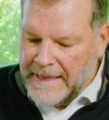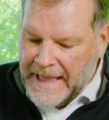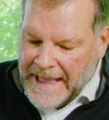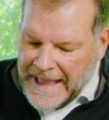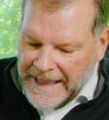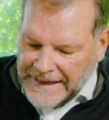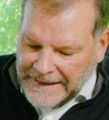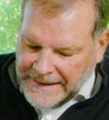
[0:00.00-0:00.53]

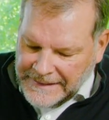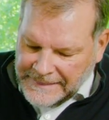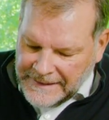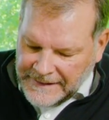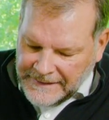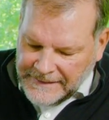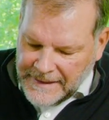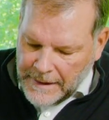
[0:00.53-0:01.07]

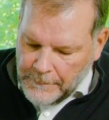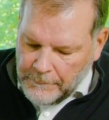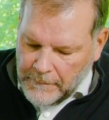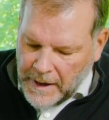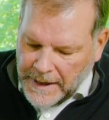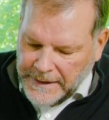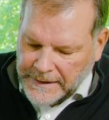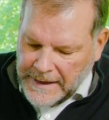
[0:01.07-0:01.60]
Anything that
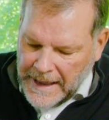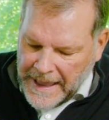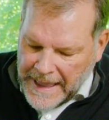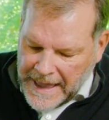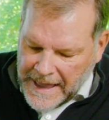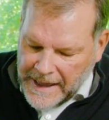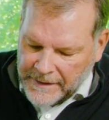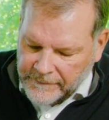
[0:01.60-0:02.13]
might
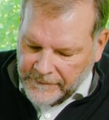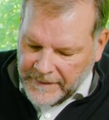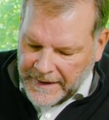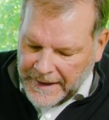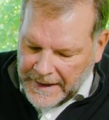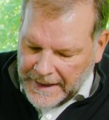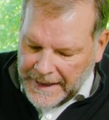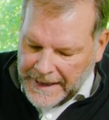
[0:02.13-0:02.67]
have
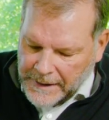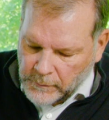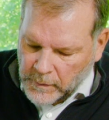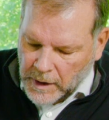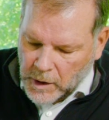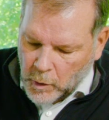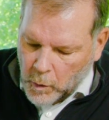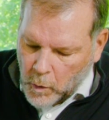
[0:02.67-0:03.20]
a
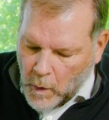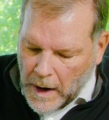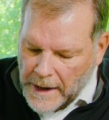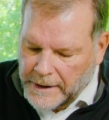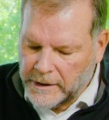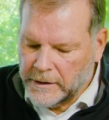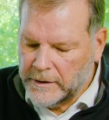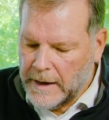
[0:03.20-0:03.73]

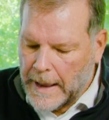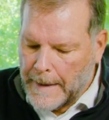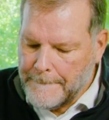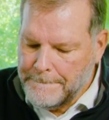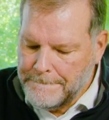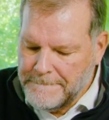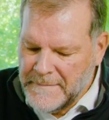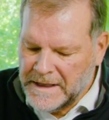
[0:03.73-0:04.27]
required
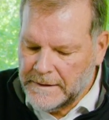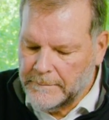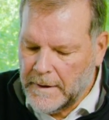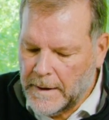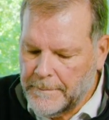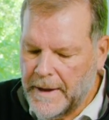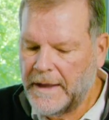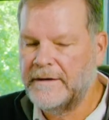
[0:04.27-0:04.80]

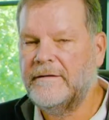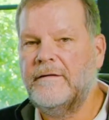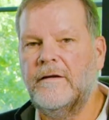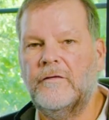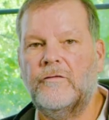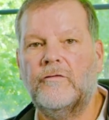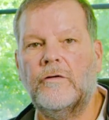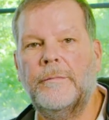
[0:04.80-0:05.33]
minimum
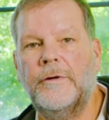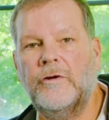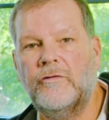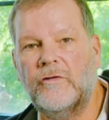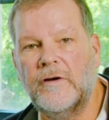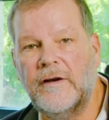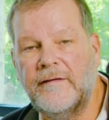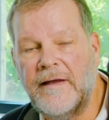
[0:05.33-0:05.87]

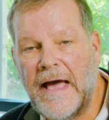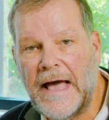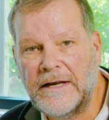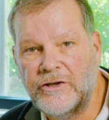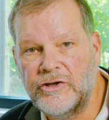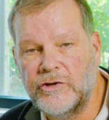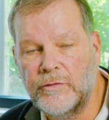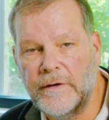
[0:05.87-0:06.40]
distribution
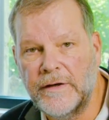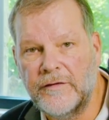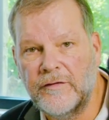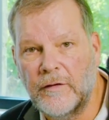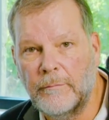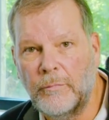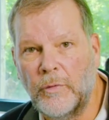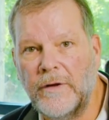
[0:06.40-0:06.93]
attached to it at
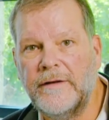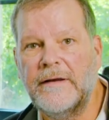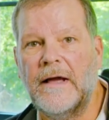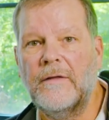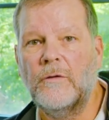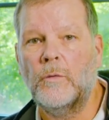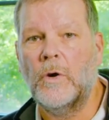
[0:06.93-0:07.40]
some point down the